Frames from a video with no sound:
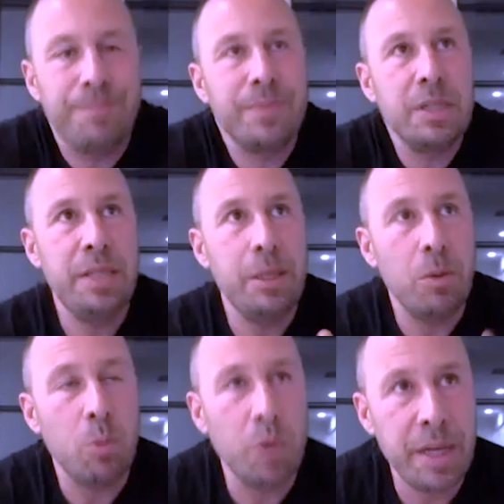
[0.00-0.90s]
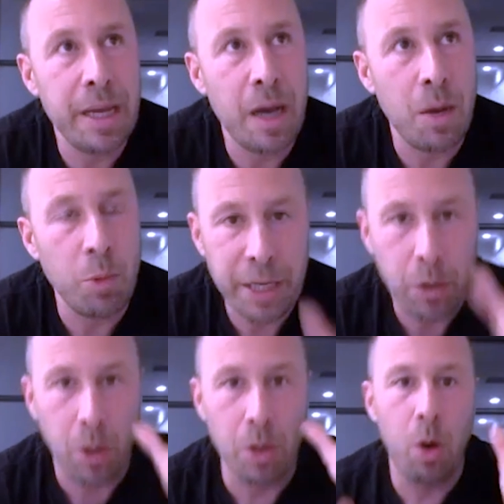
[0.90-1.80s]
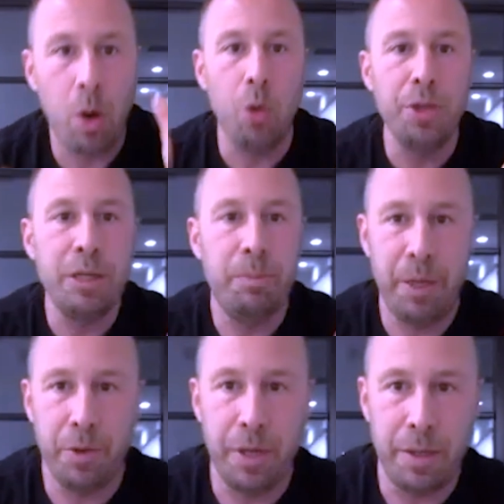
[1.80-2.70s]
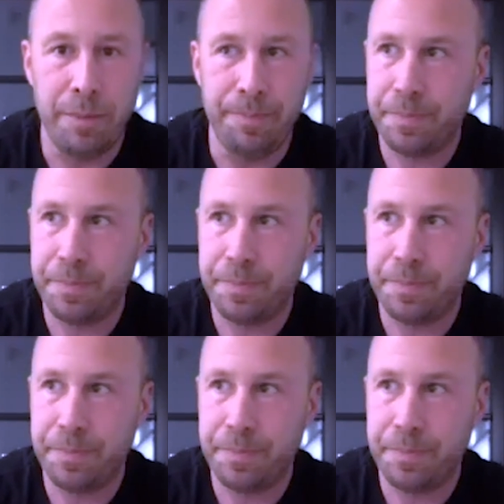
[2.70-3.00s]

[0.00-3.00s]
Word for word: See, what they uh, what they call a holding period.